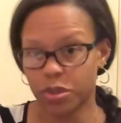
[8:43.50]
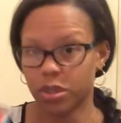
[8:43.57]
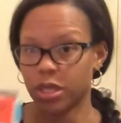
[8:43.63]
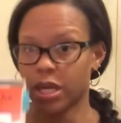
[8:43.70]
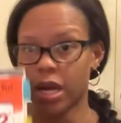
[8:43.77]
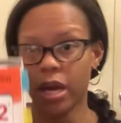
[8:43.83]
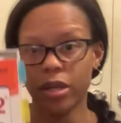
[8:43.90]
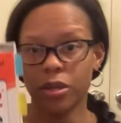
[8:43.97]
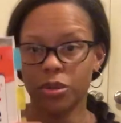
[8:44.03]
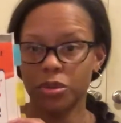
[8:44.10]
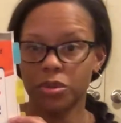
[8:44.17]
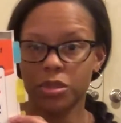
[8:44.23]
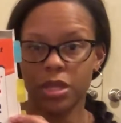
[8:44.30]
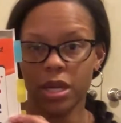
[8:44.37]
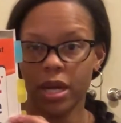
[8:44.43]
that I
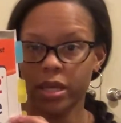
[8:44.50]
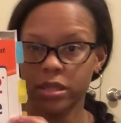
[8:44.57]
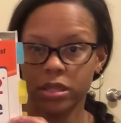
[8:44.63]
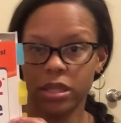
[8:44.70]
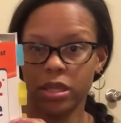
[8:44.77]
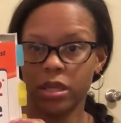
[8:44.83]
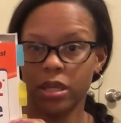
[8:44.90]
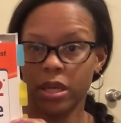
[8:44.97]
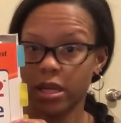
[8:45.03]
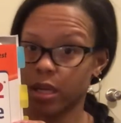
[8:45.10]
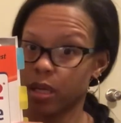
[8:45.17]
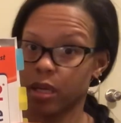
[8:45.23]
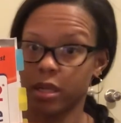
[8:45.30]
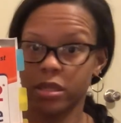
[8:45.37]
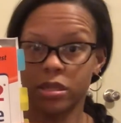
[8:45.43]
used and I studied, and it
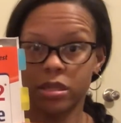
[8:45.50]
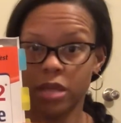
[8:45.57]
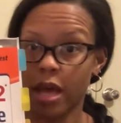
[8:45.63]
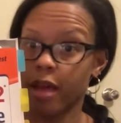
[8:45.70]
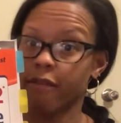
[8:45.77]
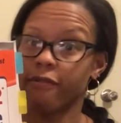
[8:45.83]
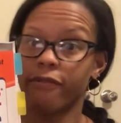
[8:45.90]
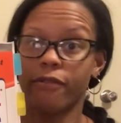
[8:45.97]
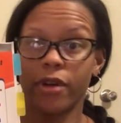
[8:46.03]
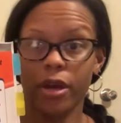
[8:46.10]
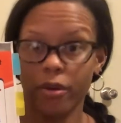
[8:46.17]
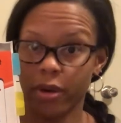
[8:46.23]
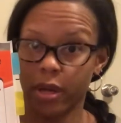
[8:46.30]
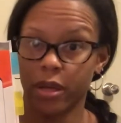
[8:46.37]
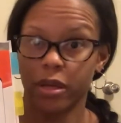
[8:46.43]
is a
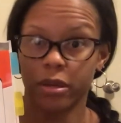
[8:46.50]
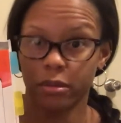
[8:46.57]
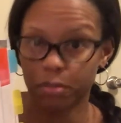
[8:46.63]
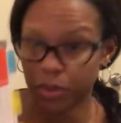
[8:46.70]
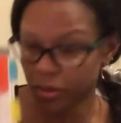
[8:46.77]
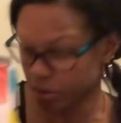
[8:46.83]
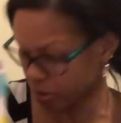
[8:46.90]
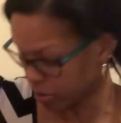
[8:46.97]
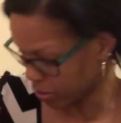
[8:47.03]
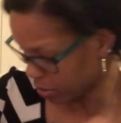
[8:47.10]
very good book.